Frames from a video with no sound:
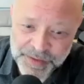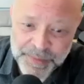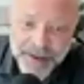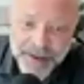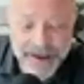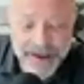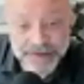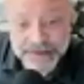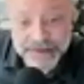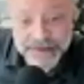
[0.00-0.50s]
them
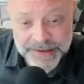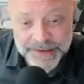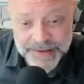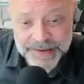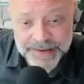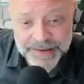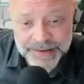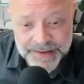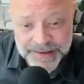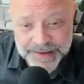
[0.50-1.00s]
out,
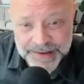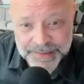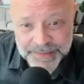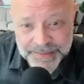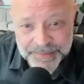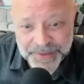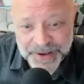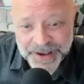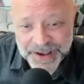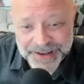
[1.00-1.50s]

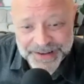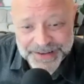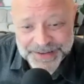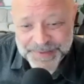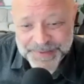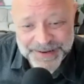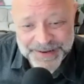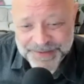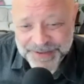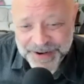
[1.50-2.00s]
but
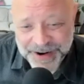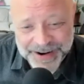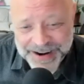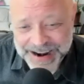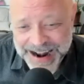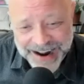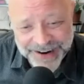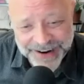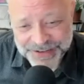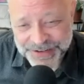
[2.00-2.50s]
it's been very
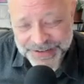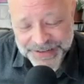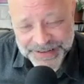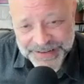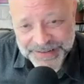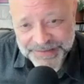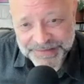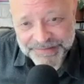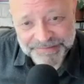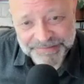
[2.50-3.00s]
natural
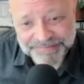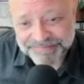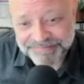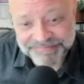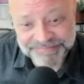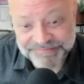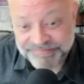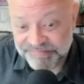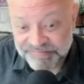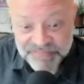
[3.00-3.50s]
and
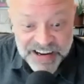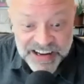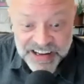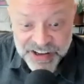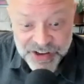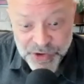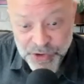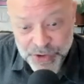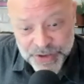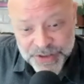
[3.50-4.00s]
really
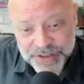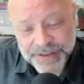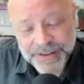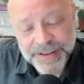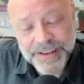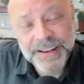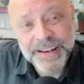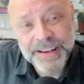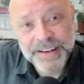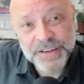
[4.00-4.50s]
good.
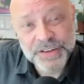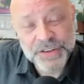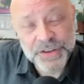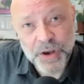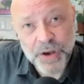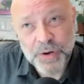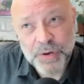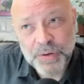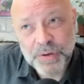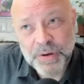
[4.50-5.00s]

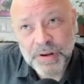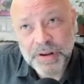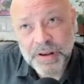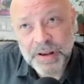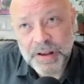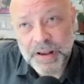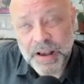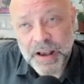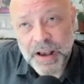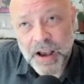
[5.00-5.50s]
So
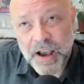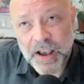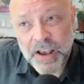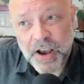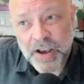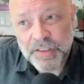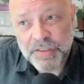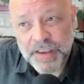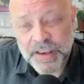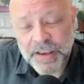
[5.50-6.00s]
I, I
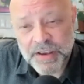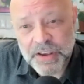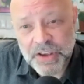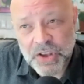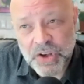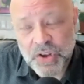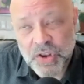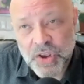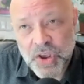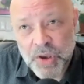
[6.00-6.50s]
think
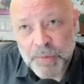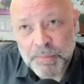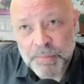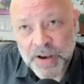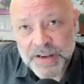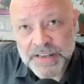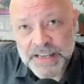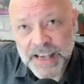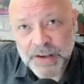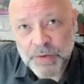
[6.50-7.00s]

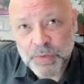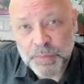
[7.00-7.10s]
my take